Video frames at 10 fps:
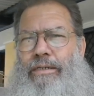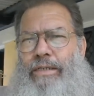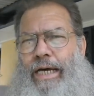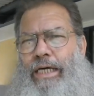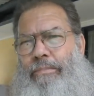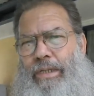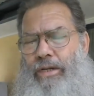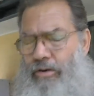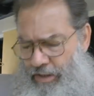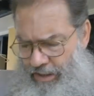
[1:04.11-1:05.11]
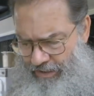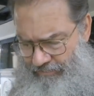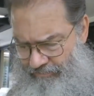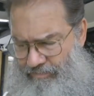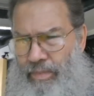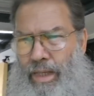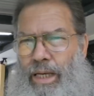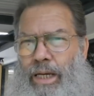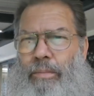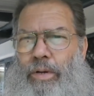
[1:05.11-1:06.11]
Taking a bit longer,
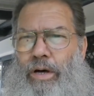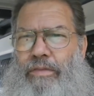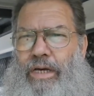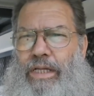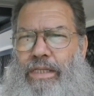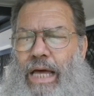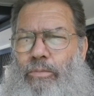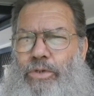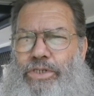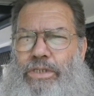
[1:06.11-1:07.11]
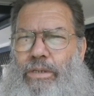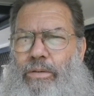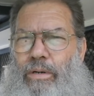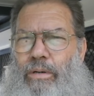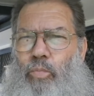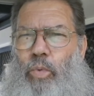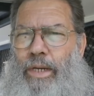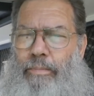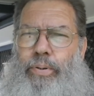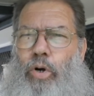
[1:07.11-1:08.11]
but I think that was
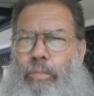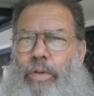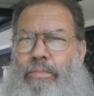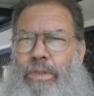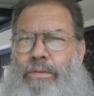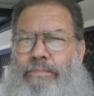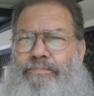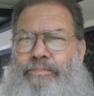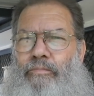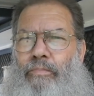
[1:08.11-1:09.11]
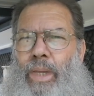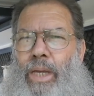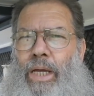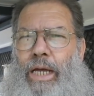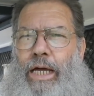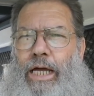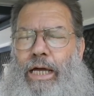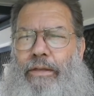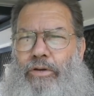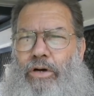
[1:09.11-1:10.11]
one problem
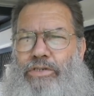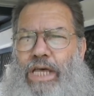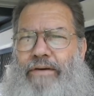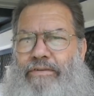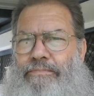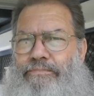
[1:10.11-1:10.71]
that I was having,